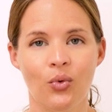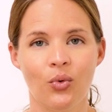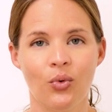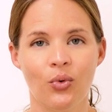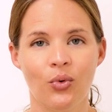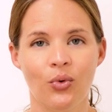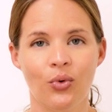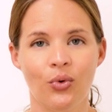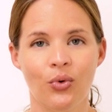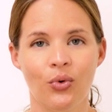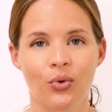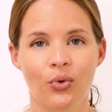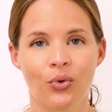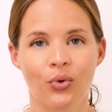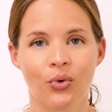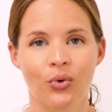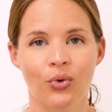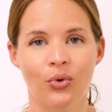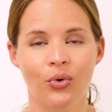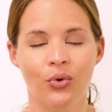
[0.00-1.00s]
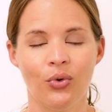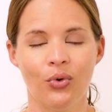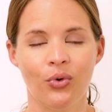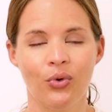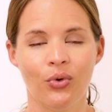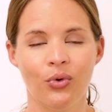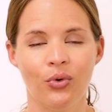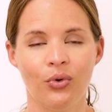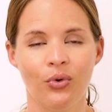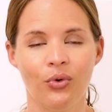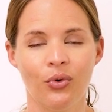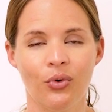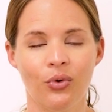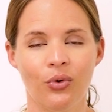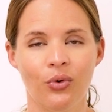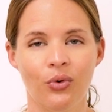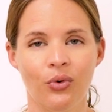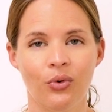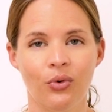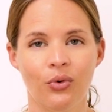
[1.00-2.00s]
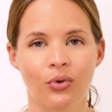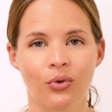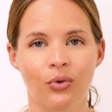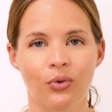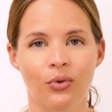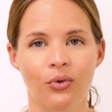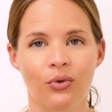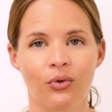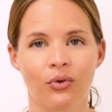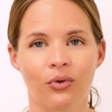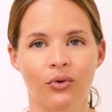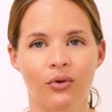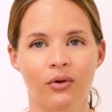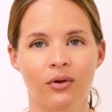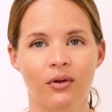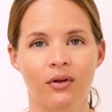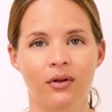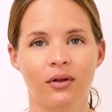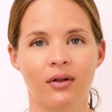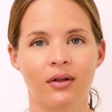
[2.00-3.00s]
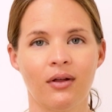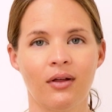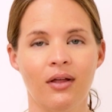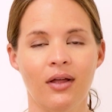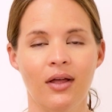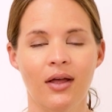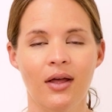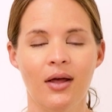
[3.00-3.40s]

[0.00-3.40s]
(no one is talking)